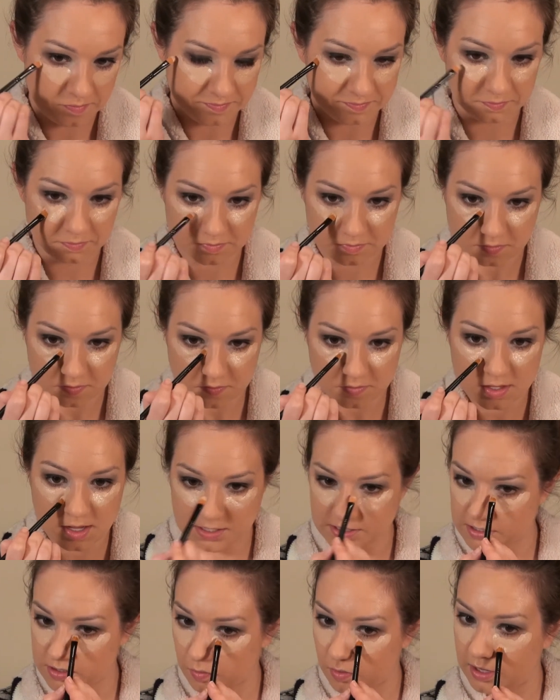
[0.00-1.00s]
Now, obviously,
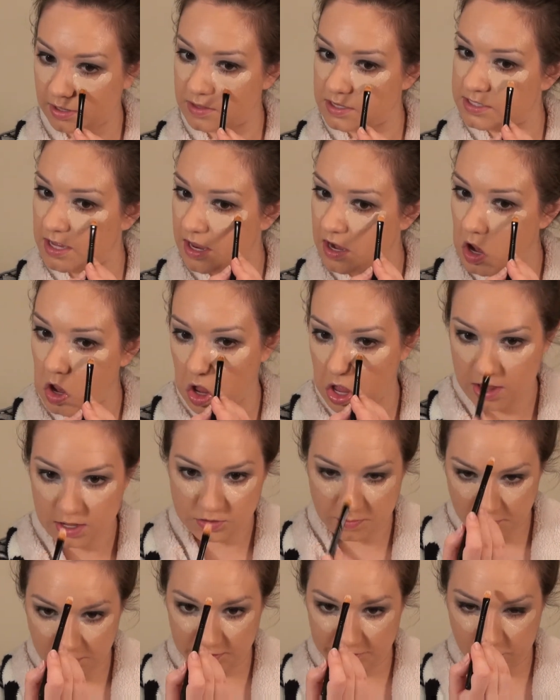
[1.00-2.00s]
because I put some
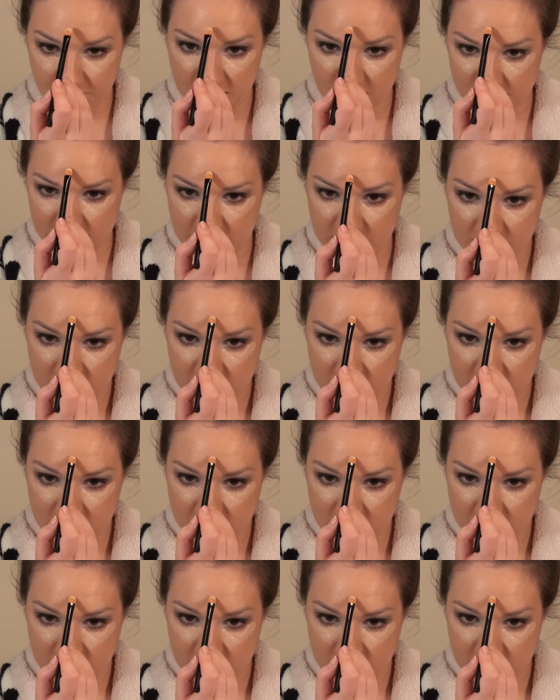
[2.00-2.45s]
shadow underneath,